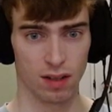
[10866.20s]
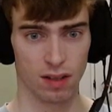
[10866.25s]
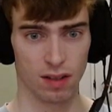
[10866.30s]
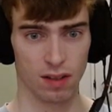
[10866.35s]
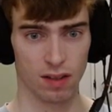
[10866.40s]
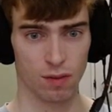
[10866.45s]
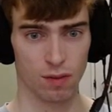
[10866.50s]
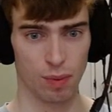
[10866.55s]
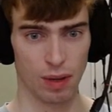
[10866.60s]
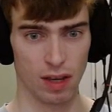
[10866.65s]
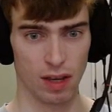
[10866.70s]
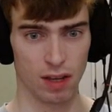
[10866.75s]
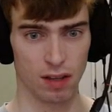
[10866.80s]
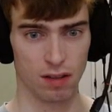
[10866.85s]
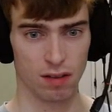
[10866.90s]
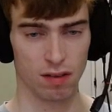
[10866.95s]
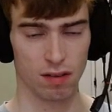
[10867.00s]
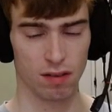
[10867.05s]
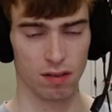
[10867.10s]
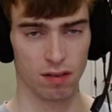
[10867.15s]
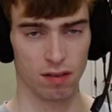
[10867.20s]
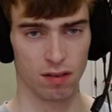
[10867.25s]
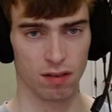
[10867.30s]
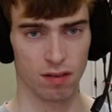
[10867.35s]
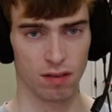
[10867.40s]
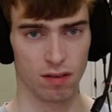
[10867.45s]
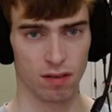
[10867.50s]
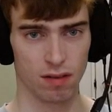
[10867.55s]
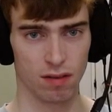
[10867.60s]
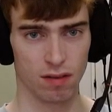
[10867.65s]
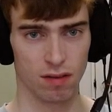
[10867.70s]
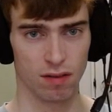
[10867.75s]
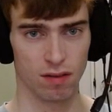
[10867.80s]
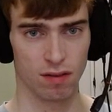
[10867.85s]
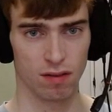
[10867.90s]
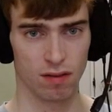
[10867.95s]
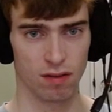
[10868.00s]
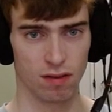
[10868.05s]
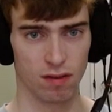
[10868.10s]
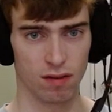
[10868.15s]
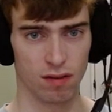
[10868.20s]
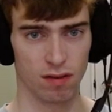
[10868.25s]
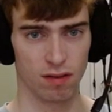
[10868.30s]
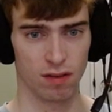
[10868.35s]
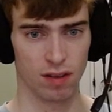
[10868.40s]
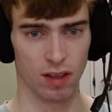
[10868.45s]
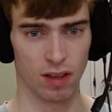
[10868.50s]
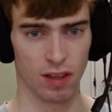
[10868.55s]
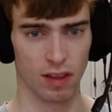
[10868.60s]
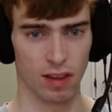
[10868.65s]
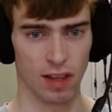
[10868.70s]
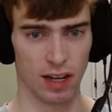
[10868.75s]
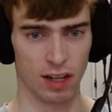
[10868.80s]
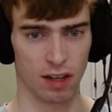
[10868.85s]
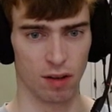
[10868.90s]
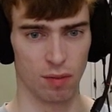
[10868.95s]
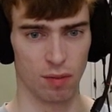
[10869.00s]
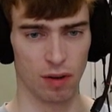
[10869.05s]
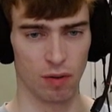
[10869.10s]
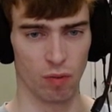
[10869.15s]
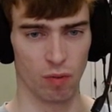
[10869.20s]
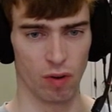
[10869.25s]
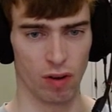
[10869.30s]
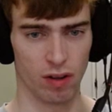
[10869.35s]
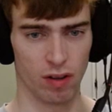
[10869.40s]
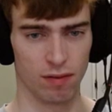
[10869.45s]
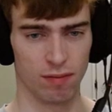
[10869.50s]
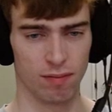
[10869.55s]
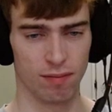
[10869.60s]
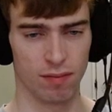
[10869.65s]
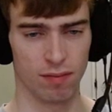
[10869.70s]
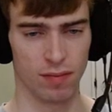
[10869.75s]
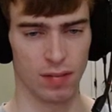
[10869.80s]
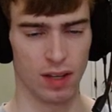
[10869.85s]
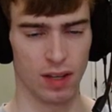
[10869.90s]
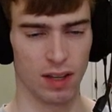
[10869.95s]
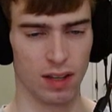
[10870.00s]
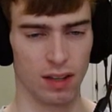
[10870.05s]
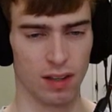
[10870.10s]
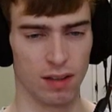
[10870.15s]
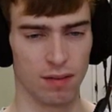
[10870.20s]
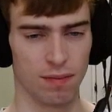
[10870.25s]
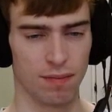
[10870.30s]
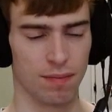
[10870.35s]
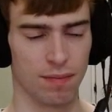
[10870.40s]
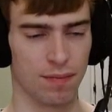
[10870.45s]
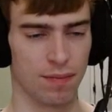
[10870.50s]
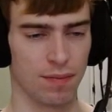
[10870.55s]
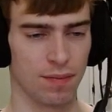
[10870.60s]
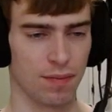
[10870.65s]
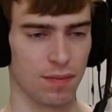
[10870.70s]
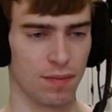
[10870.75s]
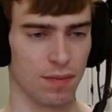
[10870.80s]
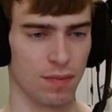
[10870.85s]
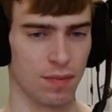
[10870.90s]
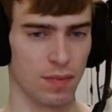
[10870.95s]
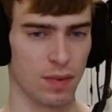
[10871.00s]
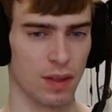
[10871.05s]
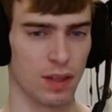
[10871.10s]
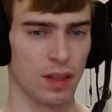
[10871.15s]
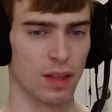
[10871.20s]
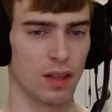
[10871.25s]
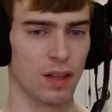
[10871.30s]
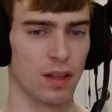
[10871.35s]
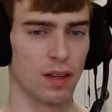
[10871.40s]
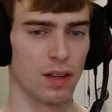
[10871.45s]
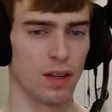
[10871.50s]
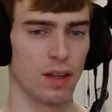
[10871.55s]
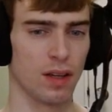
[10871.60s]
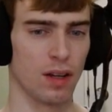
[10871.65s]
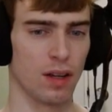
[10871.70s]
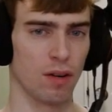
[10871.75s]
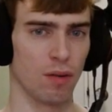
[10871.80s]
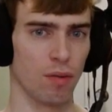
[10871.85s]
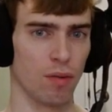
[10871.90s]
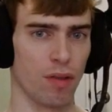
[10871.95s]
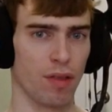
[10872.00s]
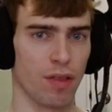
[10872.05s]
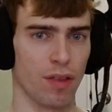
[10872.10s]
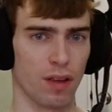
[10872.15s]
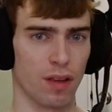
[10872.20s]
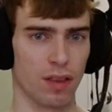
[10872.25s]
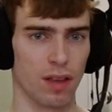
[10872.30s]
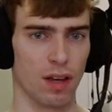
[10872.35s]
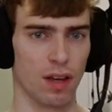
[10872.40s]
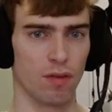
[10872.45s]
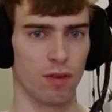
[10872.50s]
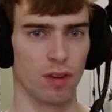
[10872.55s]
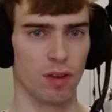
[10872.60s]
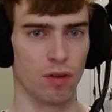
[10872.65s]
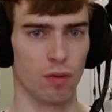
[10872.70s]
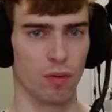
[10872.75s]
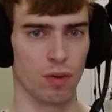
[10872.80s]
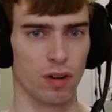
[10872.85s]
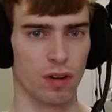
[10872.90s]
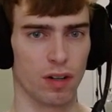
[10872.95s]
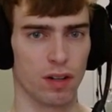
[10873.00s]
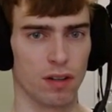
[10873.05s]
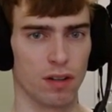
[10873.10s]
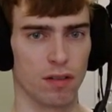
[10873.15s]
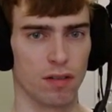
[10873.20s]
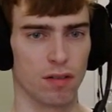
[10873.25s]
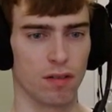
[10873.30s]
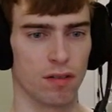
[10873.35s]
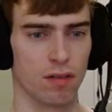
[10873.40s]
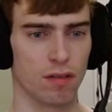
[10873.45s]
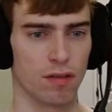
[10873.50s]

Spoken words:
space, and then that could be a 1. I don't think that really works.